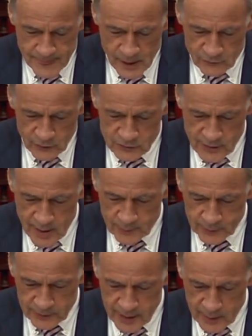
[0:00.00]
For
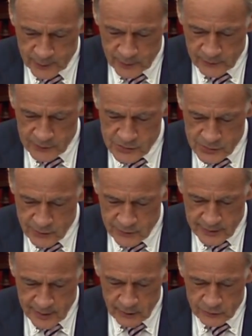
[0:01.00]
example, in April of this year,
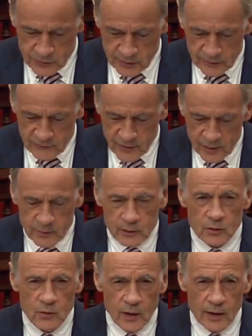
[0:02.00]
the Council on
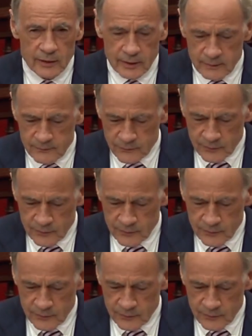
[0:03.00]
Environmental Quality